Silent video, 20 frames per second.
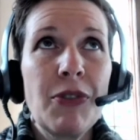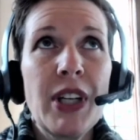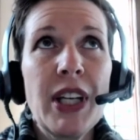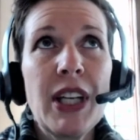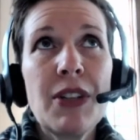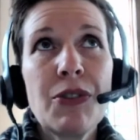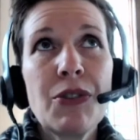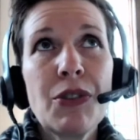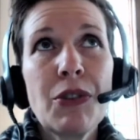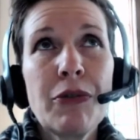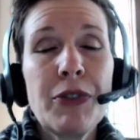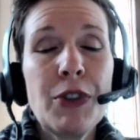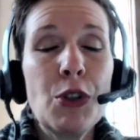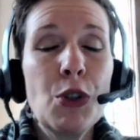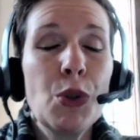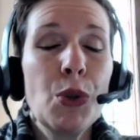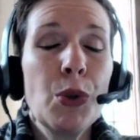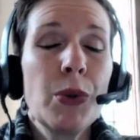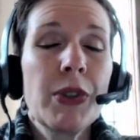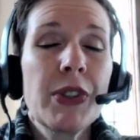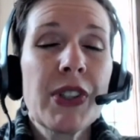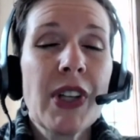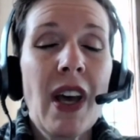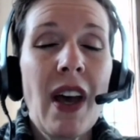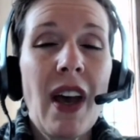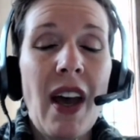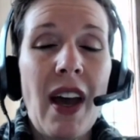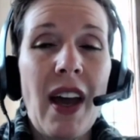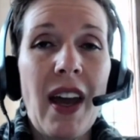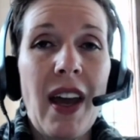interviews,
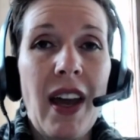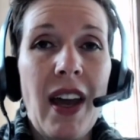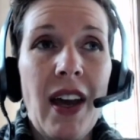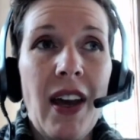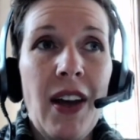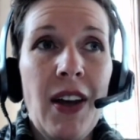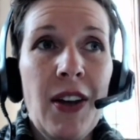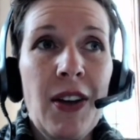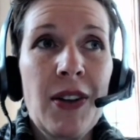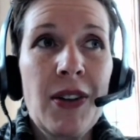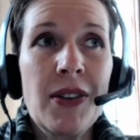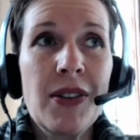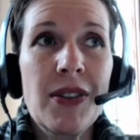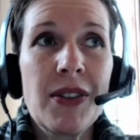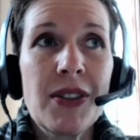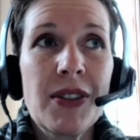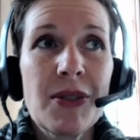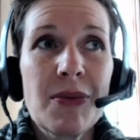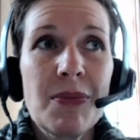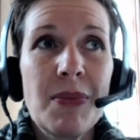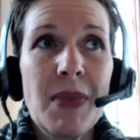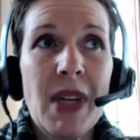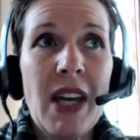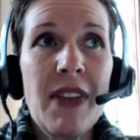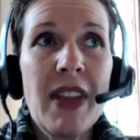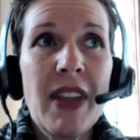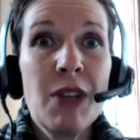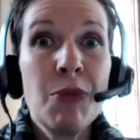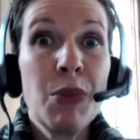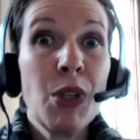
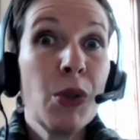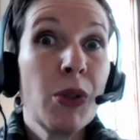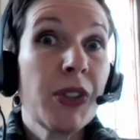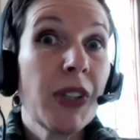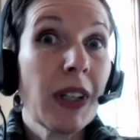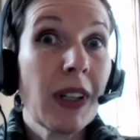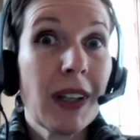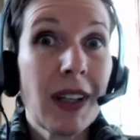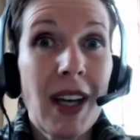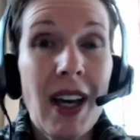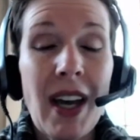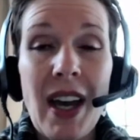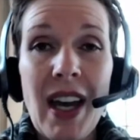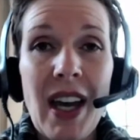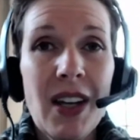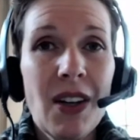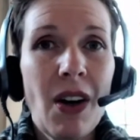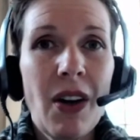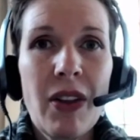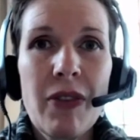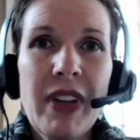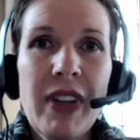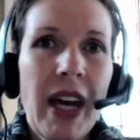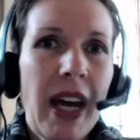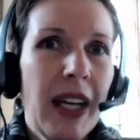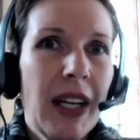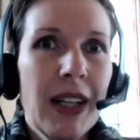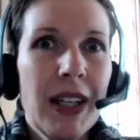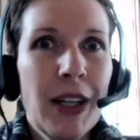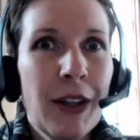and then music and all of the
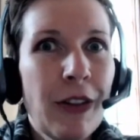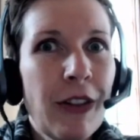editing